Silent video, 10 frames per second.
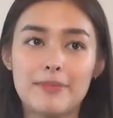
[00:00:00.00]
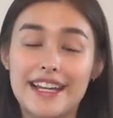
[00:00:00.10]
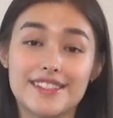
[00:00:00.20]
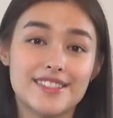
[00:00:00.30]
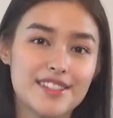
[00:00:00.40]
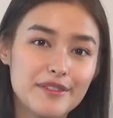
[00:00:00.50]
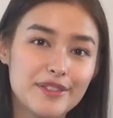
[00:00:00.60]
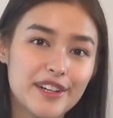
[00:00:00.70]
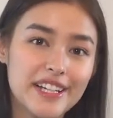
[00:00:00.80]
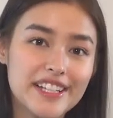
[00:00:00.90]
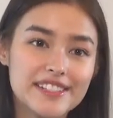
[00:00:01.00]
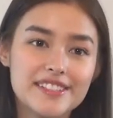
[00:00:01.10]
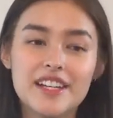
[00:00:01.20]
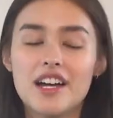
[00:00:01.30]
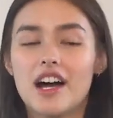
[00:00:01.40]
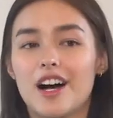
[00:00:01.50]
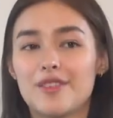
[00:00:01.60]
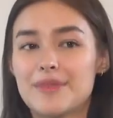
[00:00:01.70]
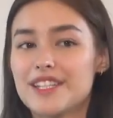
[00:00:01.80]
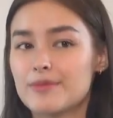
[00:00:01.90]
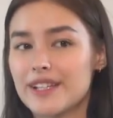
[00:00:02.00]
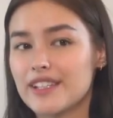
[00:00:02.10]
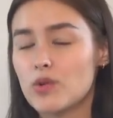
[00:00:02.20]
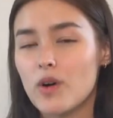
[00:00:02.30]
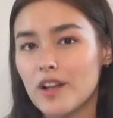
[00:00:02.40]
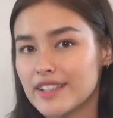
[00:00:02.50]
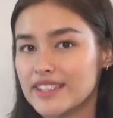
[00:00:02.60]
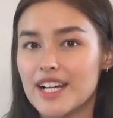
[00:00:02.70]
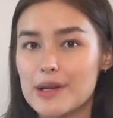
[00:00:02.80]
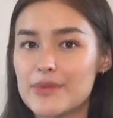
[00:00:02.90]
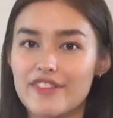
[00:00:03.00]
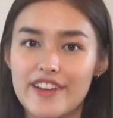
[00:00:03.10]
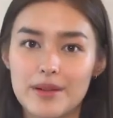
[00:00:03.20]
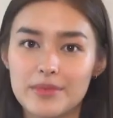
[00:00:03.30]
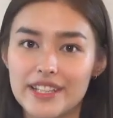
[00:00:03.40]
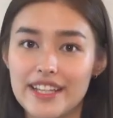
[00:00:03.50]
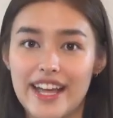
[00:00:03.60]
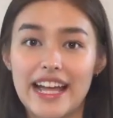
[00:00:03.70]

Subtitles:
my discoveries, me spending quality time with family,